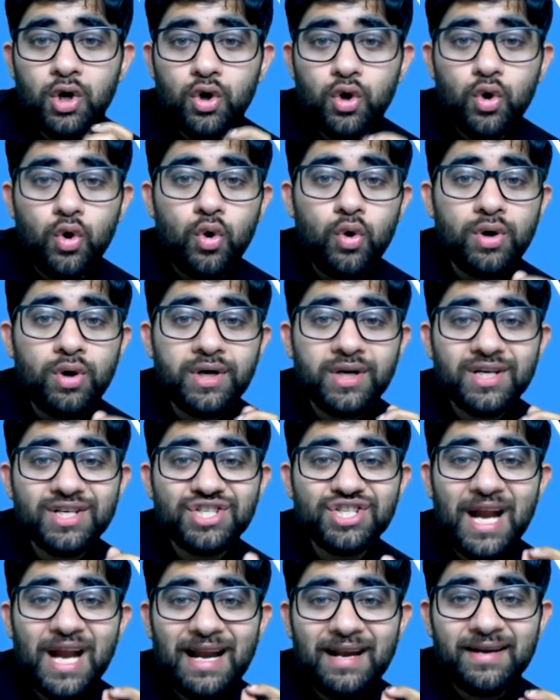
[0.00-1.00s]
court
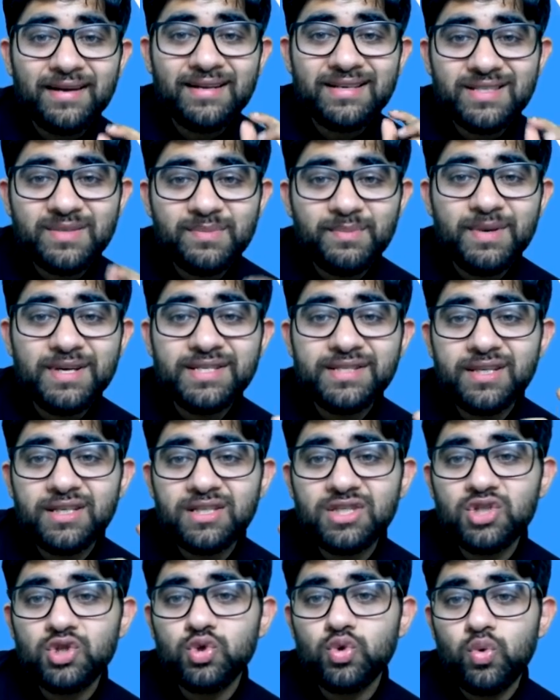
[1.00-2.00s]
shall dismiss the
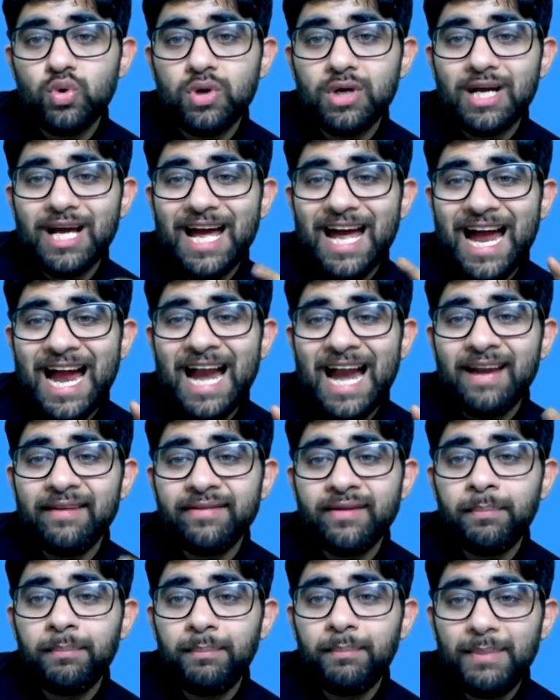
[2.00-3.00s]
suit and
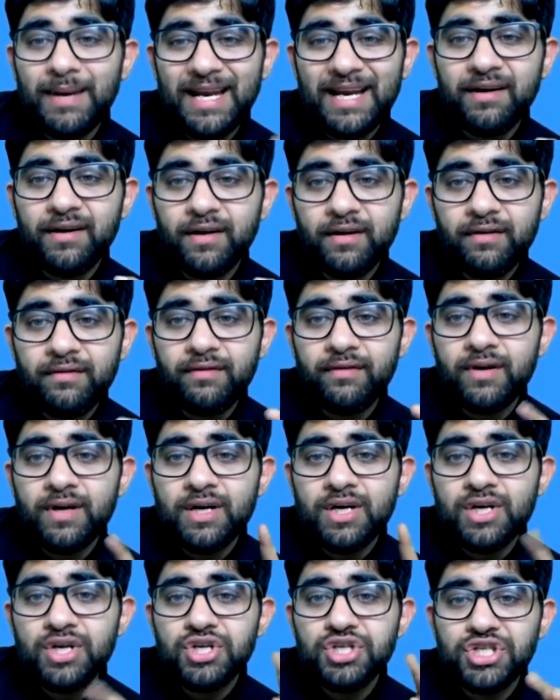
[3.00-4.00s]
the plaintiff
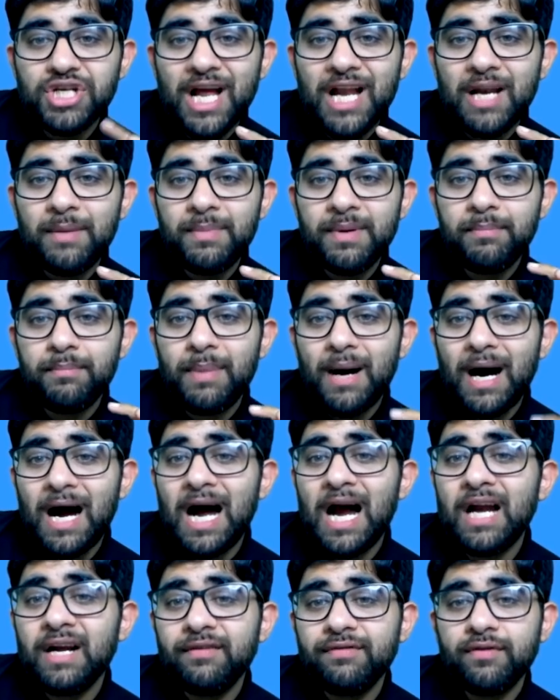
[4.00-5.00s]
shall be
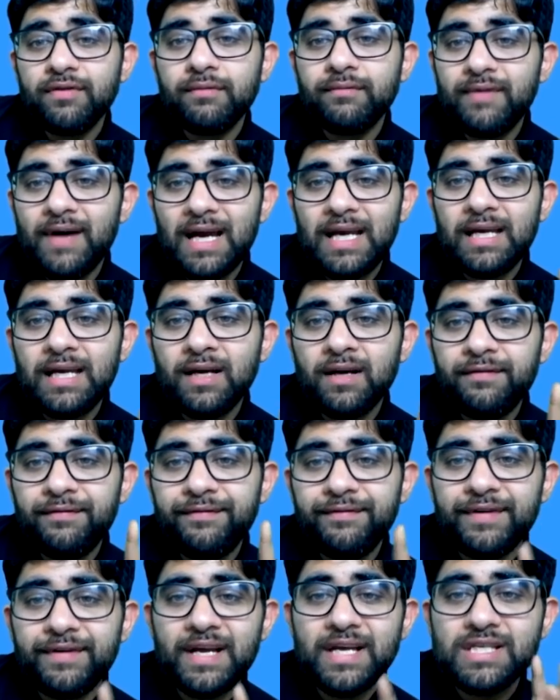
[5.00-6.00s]
barred from filing a
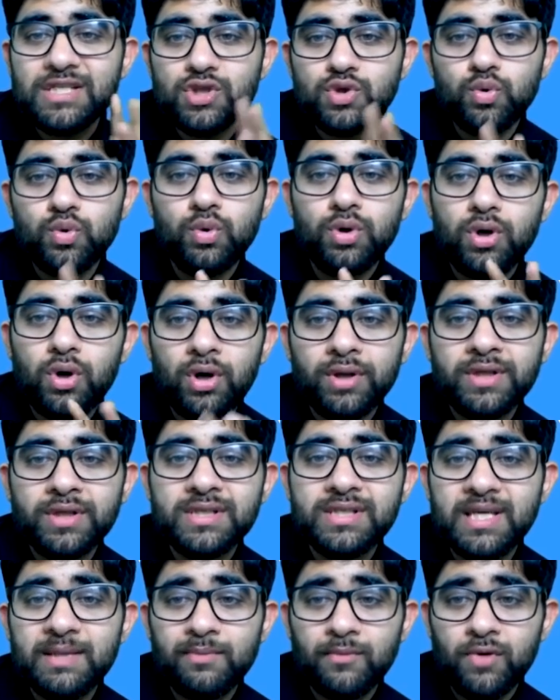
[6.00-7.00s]
fresh suit on the
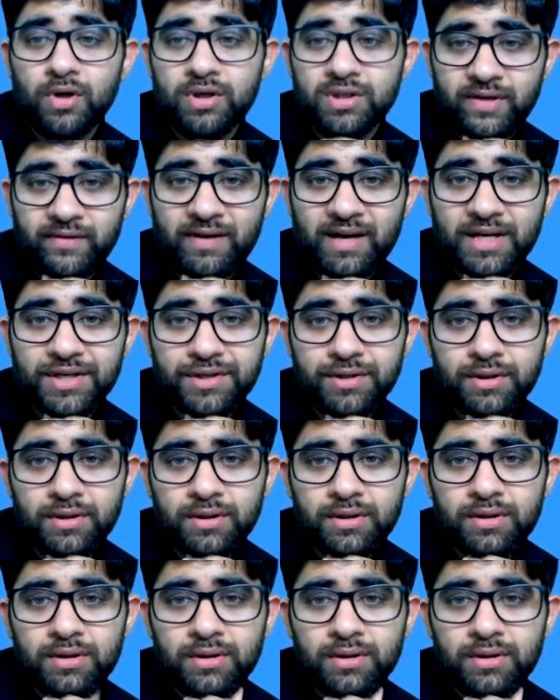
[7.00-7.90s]
same cause of action.